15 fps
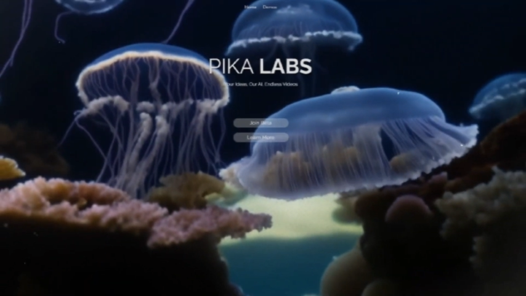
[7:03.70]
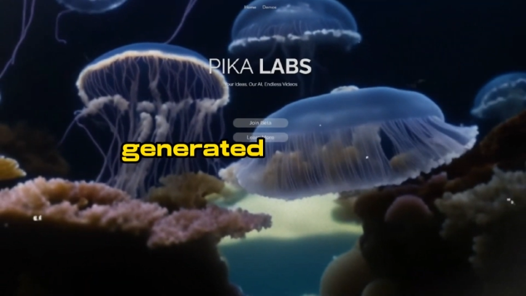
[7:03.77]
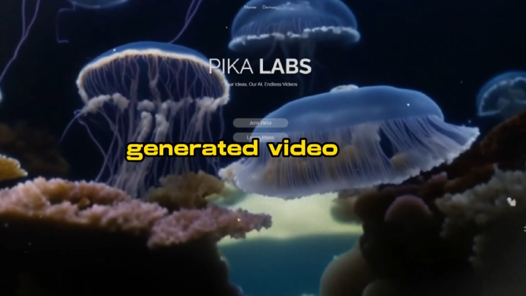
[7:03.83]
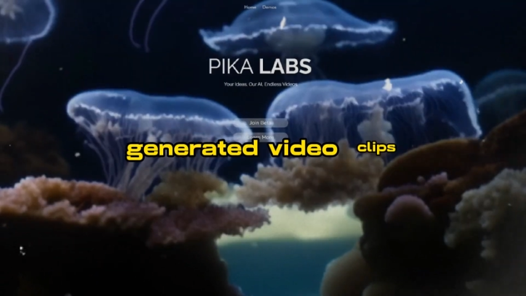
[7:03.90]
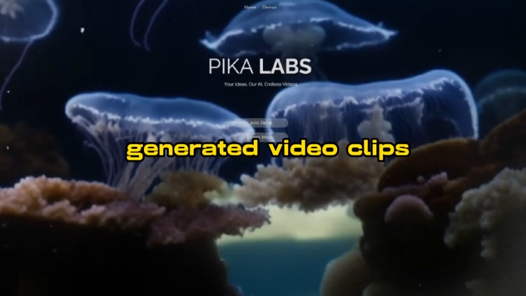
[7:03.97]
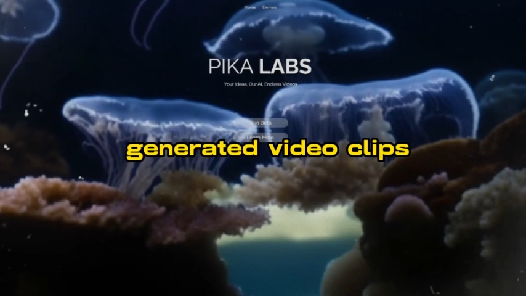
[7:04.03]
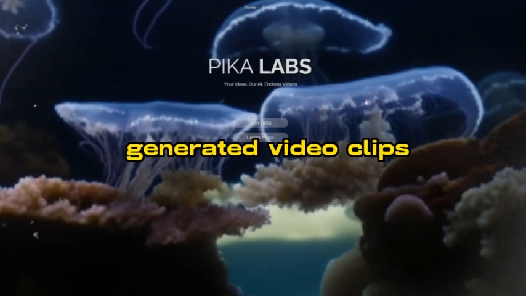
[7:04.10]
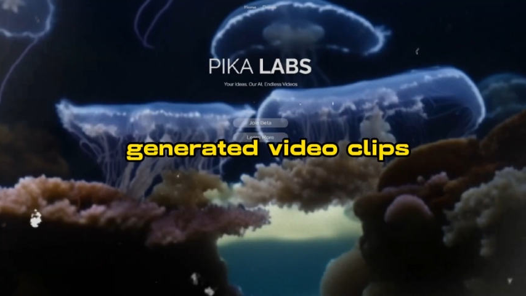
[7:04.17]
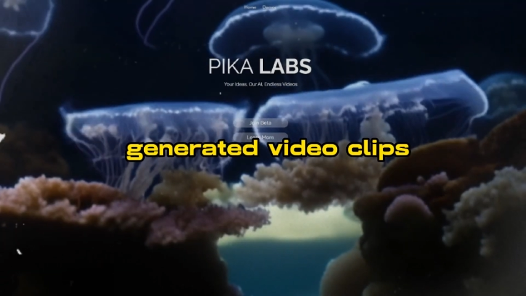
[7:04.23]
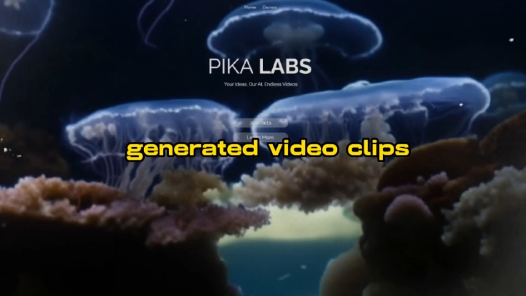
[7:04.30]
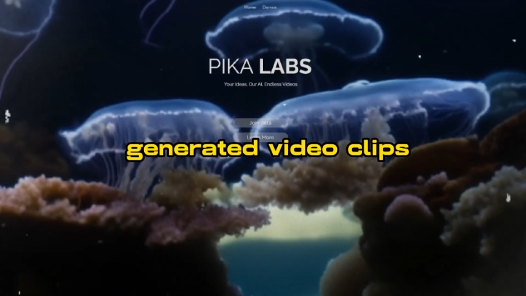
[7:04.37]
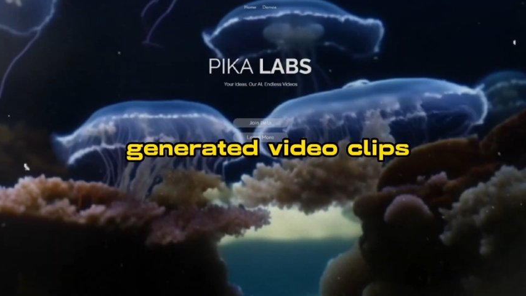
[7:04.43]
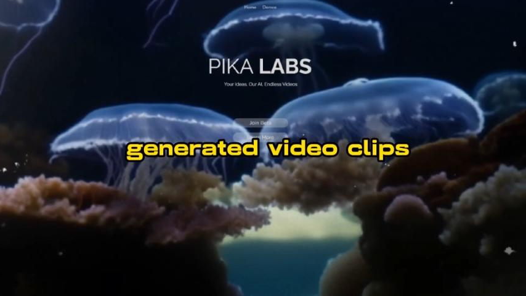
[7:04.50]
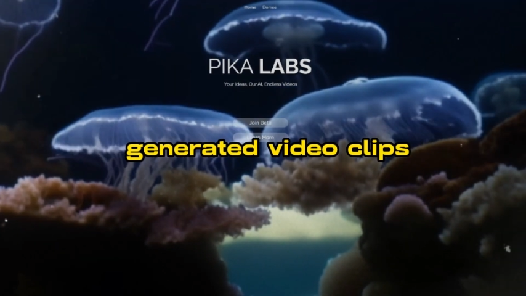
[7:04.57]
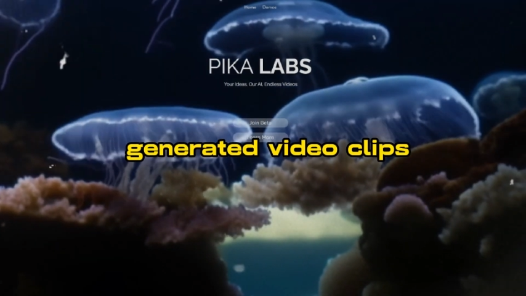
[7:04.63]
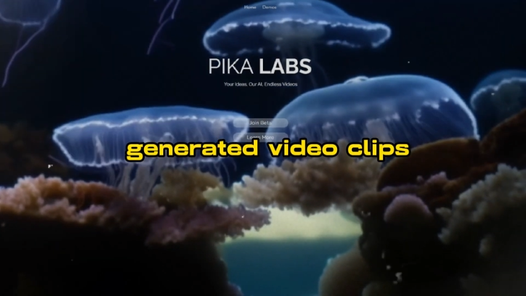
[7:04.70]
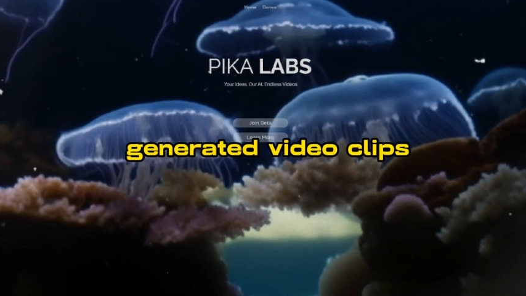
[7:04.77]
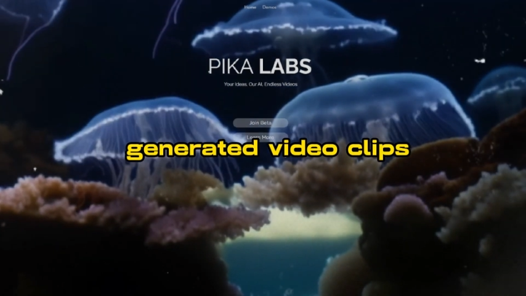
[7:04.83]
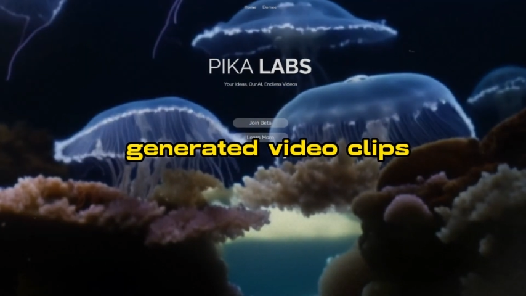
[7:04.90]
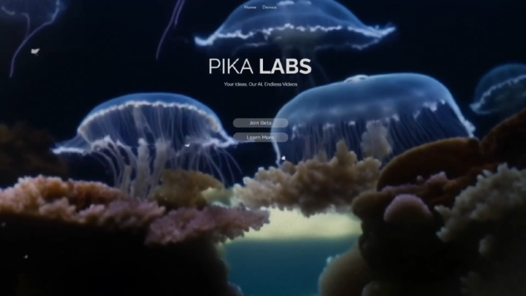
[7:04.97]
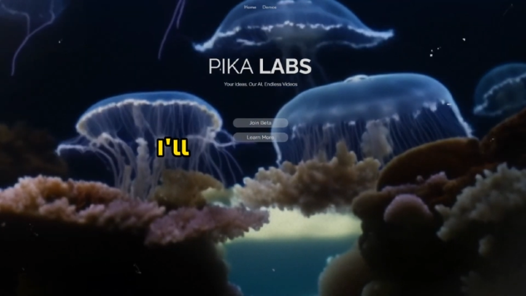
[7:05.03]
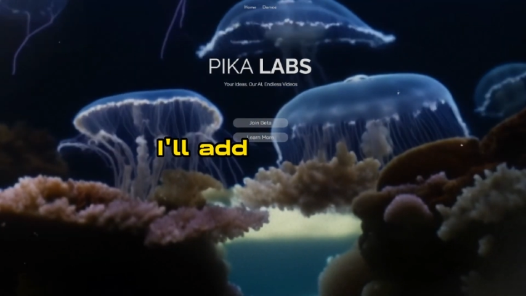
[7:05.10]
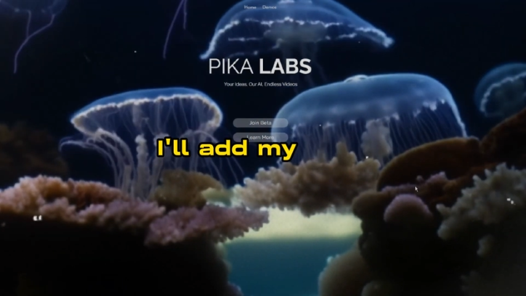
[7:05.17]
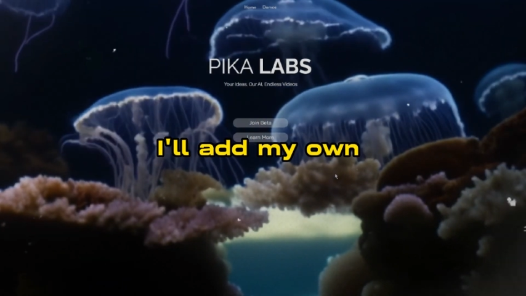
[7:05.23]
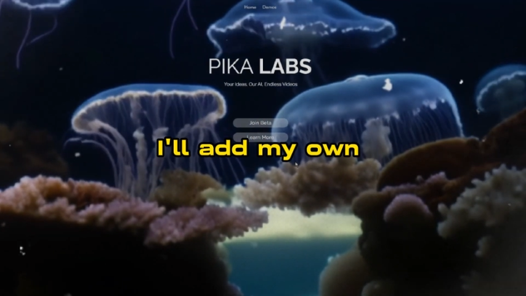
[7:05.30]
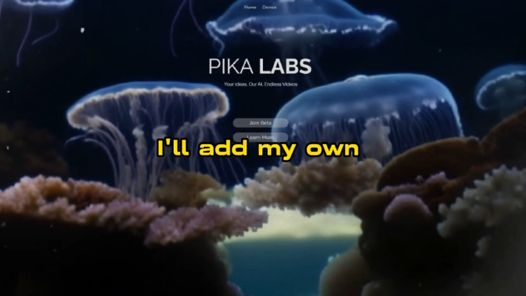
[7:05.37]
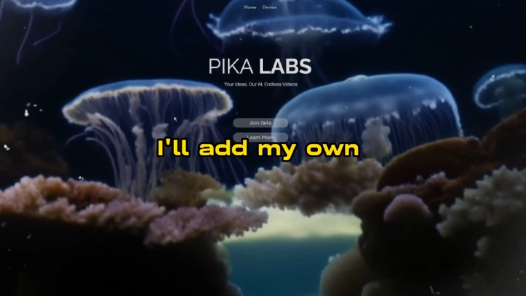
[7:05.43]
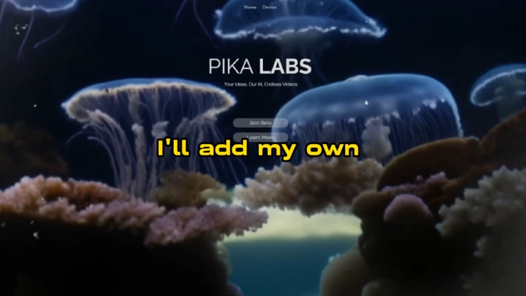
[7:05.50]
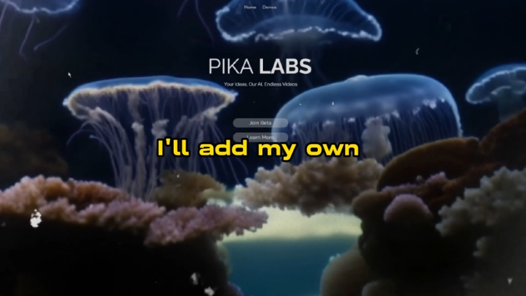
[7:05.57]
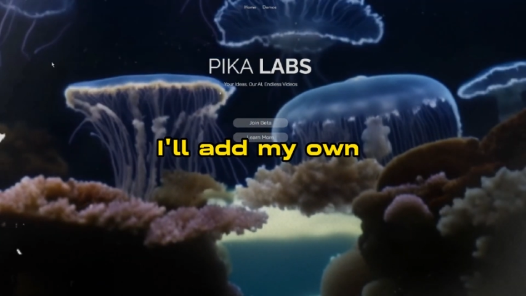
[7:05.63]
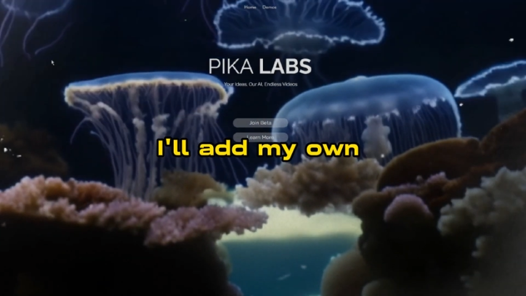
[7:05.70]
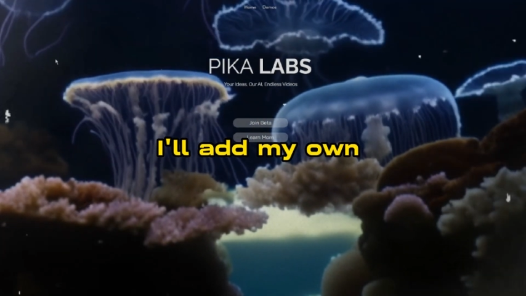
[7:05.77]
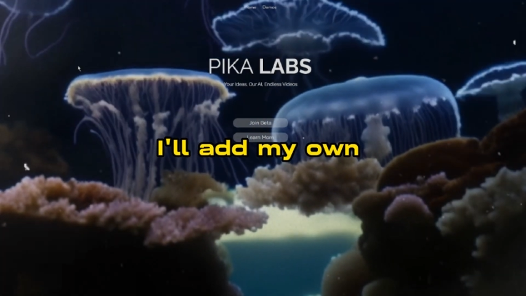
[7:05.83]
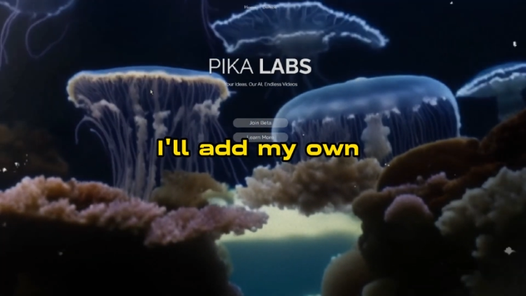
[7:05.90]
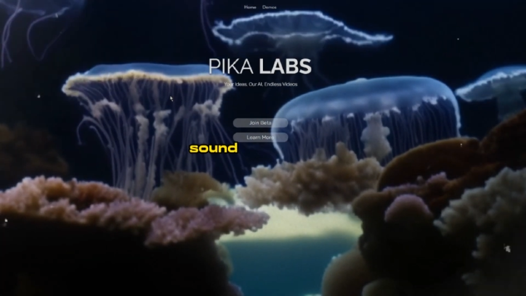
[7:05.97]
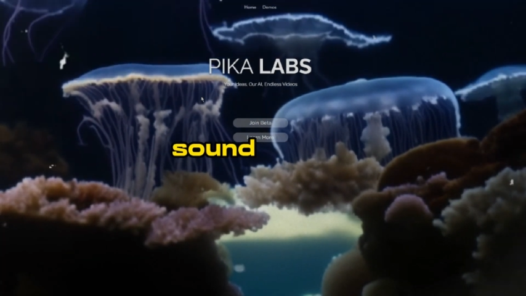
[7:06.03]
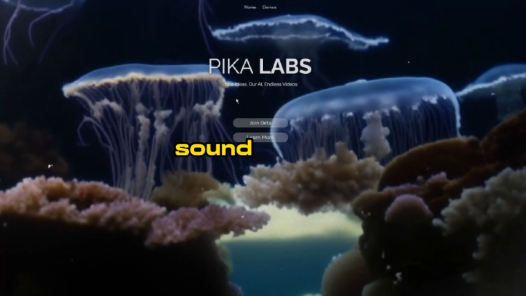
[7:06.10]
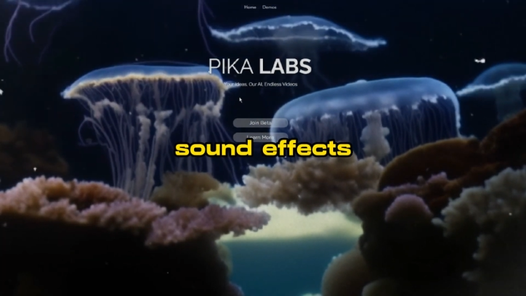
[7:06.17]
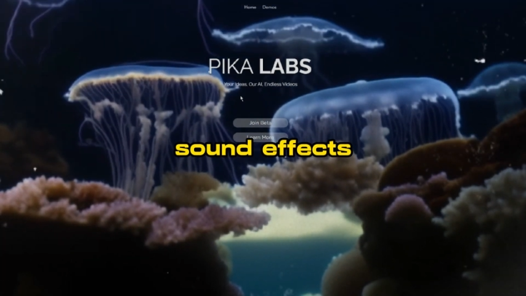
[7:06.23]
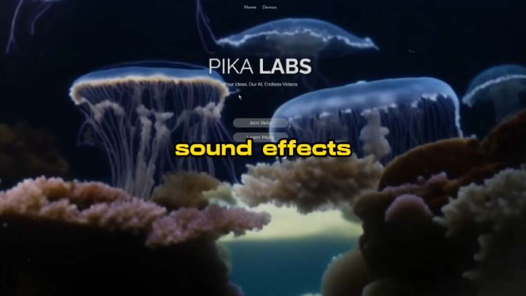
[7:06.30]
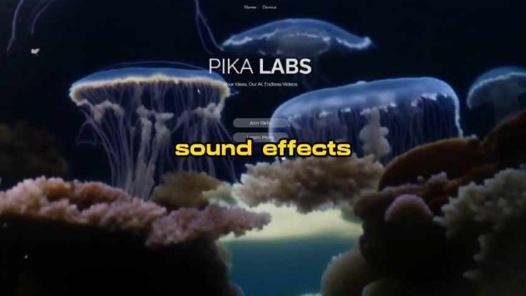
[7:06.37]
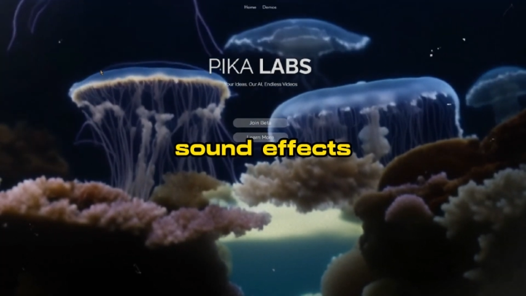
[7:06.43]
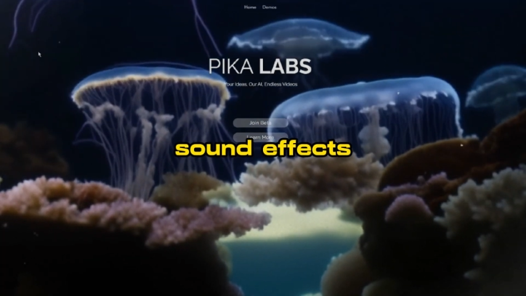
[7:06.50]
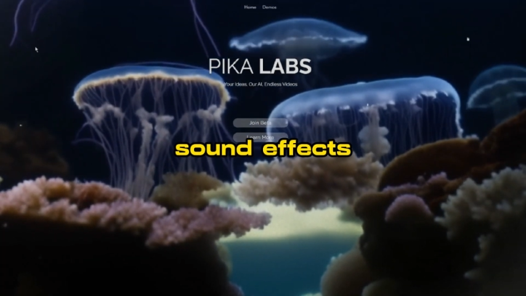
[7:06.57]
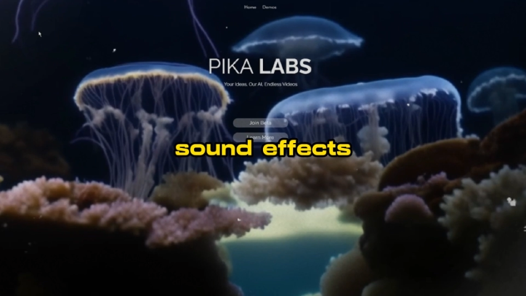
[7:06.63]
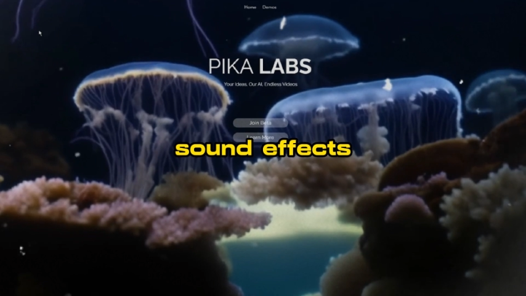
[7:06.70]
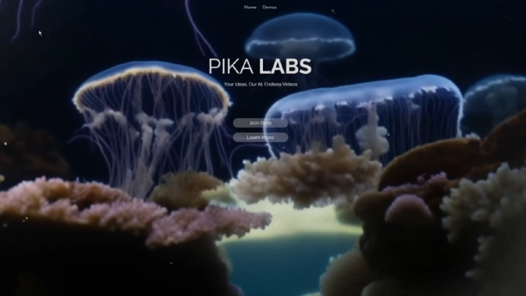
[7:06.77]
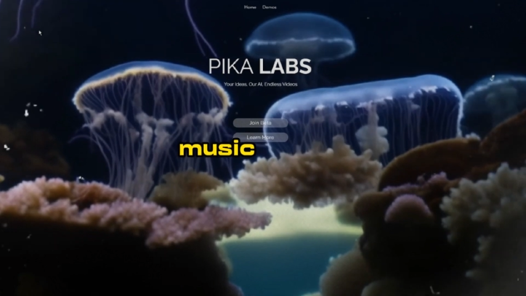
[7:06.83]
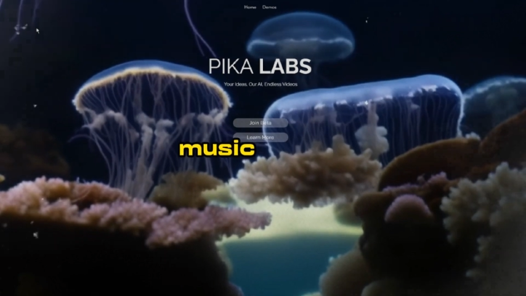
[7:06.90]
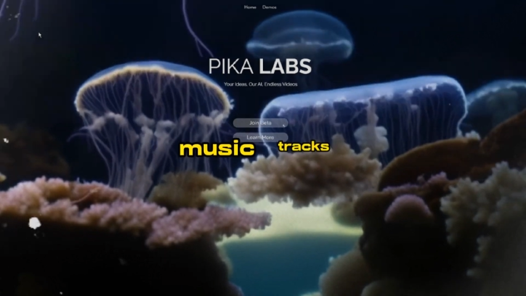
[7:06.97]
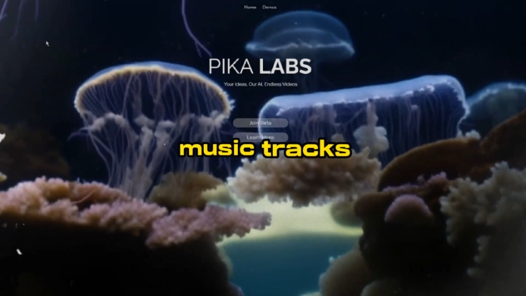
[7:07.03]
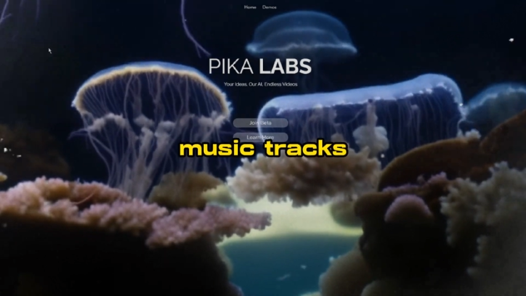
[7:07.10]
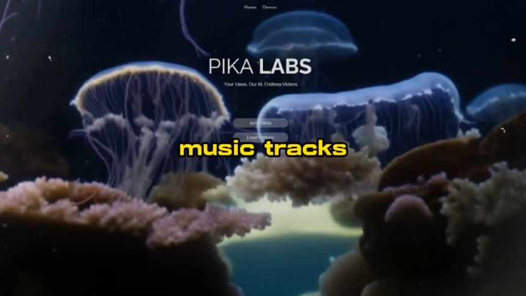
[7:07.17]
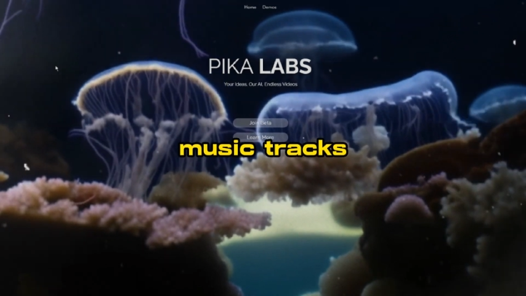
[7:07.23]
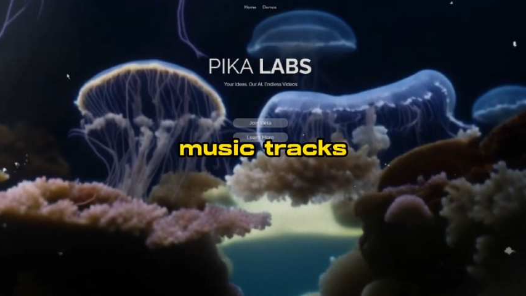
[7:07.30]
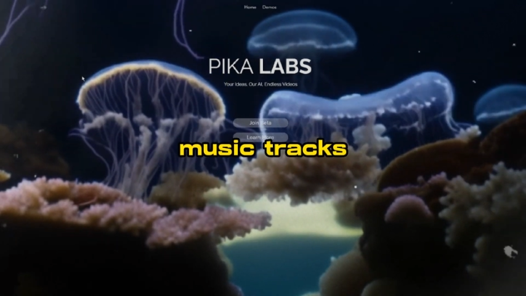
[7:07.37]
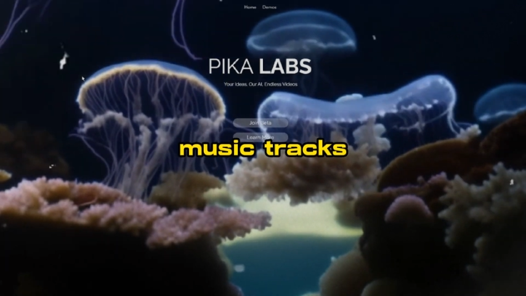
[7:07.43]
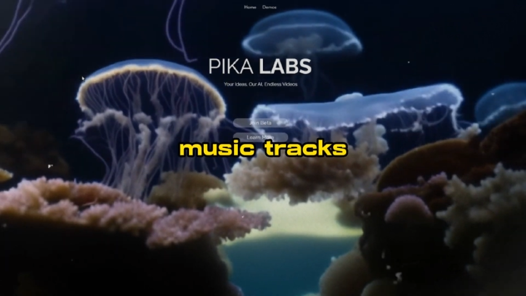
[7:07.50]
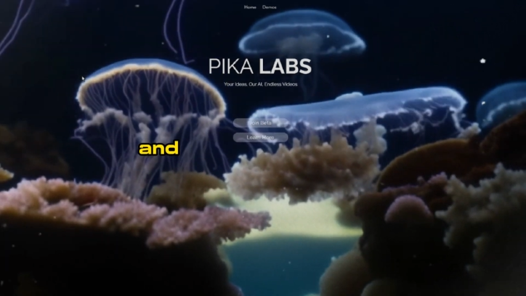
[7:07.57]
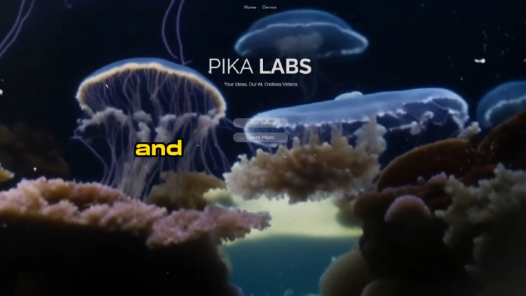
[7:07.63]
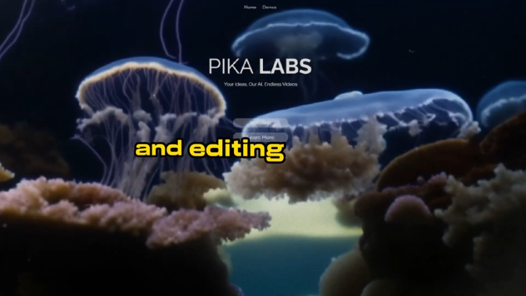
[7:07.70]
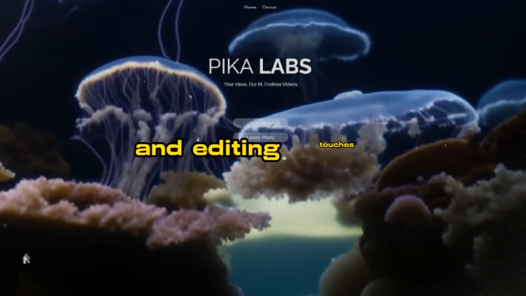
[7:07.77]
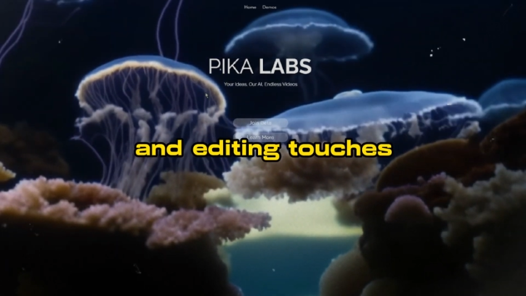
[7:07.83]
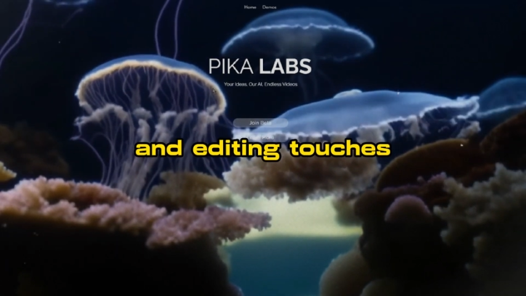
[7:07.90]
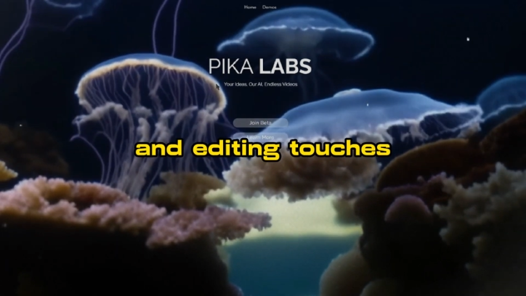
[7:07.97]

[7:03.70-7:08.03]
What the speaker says: (no speaker visible)